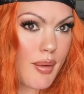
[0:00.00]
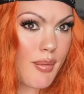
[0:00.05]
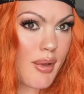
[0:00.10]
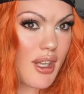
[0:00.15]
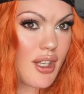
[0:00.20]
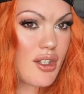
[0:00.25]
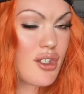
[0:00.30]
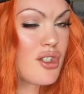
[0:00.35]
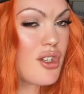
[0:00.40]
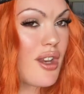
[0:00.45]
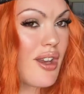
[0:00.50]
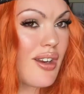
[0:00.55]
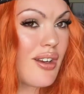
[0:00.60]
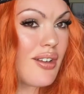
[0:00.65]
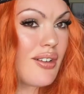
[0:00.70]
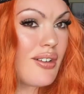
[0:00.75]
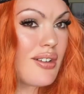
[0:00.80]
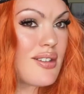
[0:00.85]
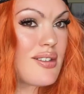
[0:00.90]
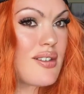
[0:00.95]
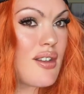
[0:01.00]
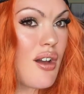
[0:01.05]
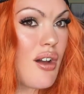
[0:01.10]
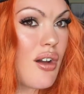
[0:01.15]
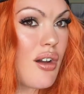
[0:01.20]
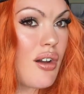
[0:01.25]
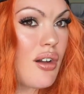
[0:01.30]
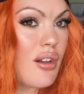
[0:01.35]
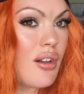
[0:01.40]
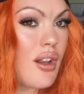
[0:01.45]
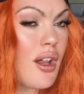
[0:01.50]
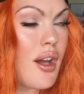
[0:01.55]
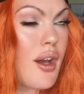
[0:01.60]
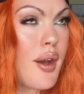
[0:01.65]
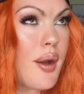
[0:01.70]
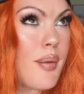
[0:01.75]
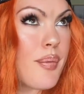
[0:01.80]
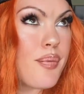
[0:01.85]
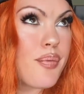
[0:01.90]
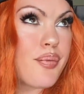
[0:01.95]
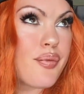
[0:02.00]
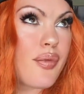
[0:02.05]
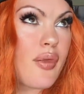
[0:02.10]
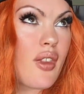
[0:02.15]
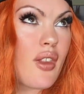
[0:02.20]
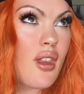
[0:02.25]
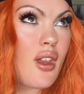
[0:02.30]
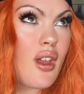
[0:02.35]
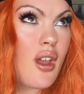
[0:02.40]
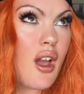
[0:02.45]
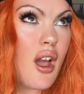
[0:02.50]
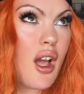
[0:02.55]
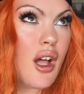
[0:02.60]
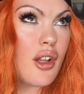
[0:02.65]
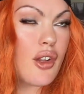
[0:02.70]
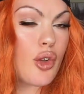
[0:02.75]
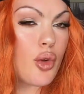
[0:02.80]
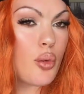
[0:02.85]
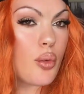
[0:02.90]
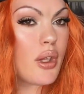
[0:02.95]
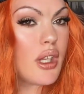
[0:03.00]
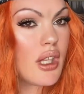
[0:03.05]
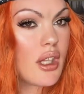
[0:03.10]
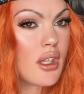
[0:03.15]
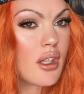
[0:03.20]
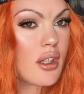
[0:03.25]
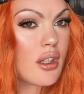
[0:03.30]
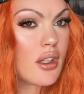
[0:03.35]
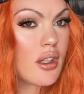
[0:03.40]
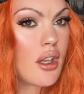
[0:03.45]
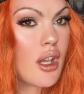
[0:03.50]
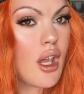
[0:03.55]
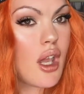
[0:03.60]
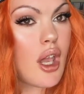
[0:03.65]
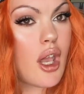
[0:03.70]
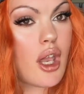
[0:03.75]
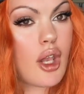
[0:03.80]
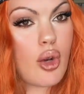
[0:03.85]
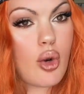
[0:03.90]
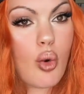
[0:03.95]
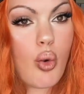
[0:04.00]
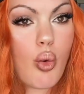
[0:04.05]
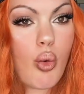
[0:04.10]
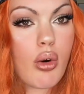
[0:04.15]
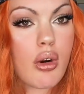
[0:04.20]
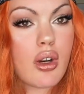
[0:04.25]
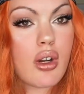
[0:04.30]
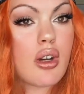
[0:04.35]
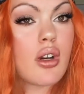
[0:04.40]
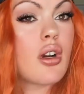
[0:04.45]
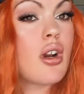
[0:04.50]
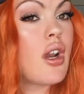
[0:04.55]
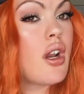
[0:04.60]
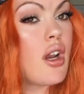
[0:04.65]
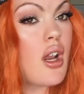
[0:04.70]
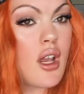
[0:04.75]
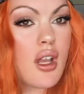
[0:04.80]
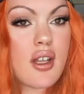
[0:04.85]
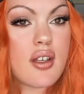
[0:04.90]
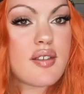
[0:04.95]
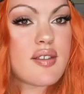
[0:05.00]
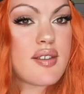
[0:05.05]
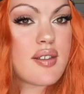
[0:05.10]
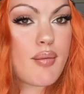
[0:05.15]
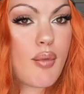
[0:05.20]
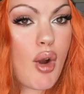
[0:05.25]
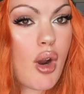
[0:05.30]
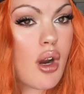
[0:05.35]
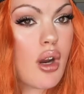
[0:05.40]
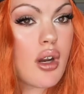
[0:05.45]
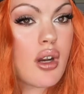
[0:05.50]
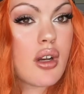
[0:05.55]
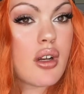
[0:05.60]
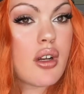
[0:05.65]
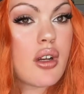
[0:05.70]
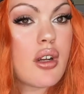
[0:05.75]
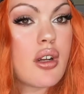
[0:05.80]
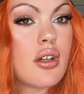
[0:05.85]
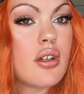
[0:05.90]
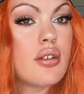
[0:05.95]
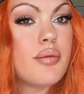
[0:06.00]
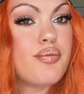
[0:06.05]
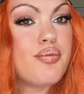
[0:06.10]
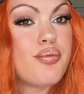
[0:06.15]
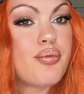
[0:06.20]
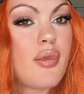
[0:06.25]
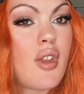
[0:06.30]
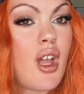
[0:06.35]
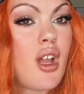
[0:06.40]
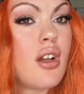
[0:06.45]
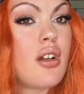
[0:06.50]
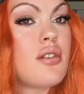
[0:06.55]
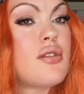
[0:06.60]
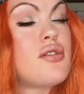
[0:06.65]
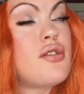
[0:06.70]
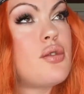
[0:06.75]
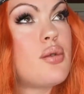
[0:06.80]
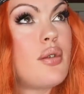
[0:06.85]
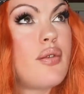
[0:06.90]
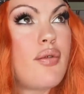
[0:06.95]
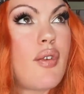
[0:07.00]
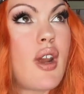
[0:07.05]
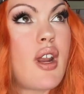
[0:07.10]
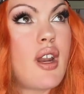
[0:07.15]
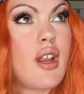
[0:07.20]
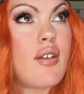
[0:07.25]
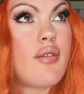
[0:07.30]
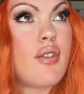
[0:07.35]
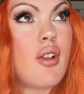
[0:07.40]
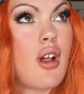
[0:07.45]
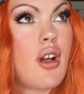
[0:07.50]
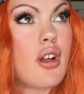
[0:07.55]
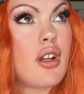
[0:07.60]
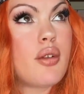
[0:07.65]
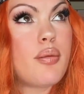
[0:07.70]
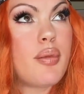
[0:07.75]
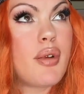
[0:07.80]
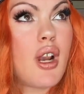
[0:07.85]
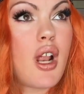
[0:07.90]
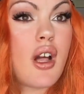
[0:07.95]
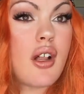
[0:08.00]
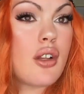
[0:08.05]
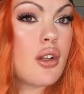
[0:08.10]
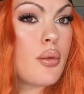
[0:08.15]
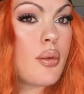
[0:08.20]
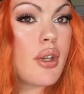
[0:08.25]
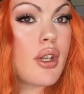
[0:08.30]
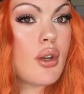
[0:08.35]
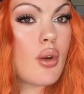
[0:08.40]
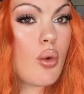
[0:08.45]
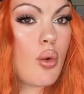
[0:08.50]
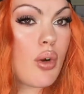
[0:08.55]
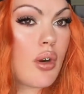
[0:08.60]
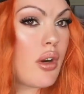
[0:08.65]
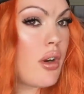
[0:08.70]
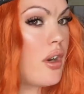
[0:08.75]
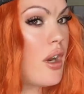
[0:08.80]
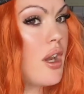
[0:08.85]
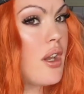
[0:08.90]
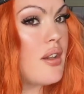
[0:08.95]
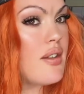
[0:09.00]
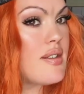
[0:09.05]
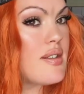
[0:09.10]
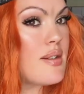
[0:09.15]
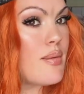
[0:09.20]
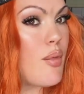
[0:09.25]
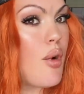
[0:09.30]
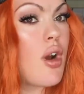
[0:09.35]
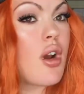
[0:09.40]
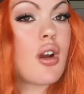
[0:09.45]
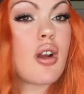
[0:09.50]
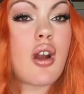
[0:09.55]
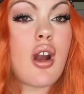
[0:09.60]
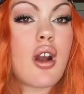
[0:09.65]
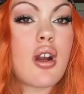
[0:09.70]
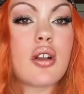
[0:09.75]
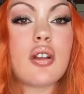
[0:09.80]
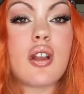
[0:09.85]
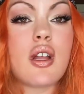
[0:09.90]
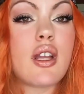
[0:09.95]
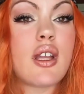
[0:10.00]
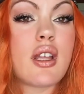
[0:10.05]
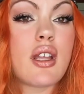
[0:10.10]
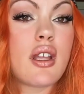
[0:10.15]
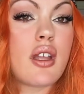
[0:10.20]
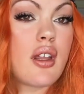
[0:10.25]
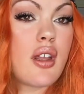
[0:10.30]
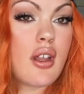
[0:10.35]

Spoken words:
main channel. It's all Halloween and horror and ASMR. I also do a Friday vlog, but Halloween, horror, and ASMR are like